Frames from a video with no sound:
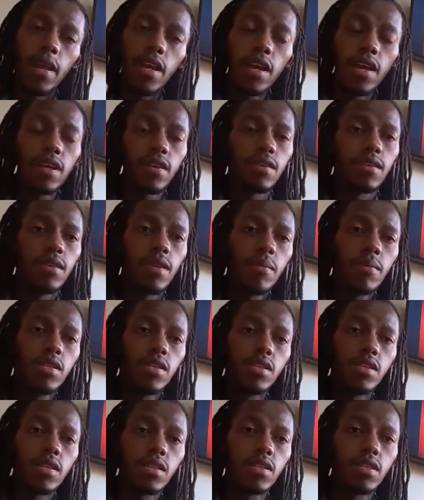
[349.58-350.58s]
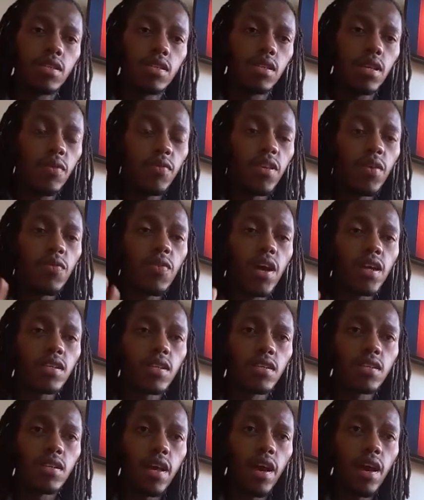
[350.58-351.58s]
let me just give the facts
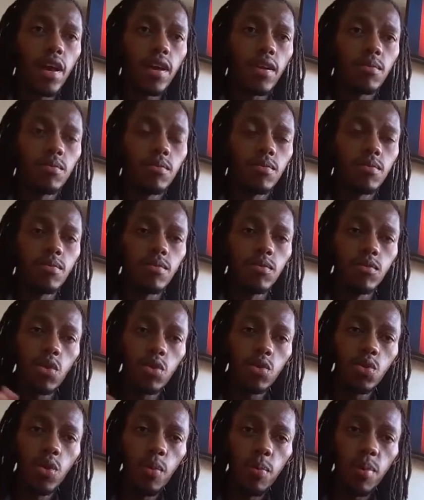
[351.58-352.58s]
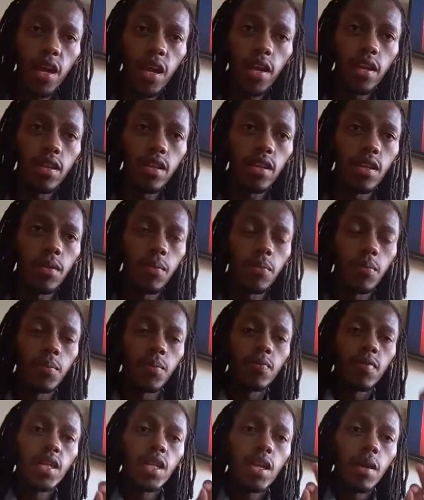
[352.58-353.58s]
as they are, not to imply anything.
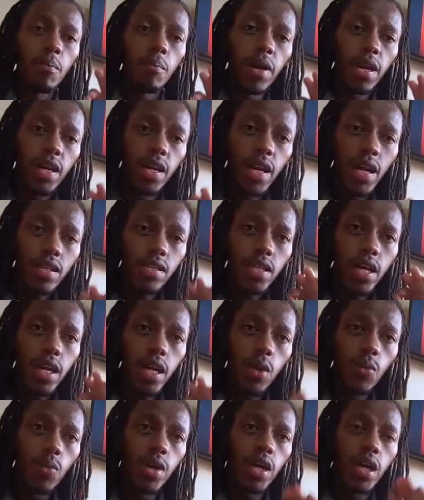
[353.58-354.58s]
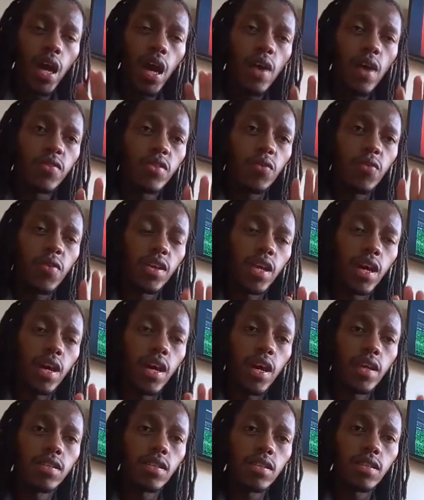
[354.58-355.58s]
But less than a week after Father
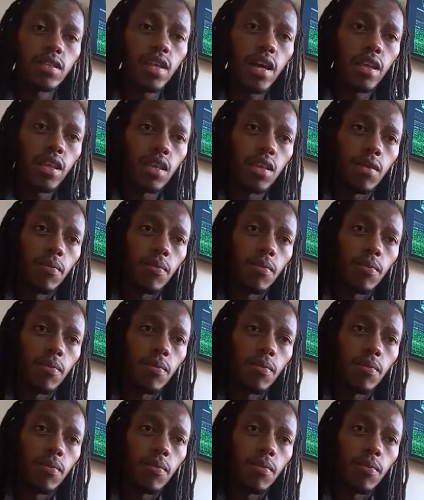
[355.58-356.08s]
Kaiser's death,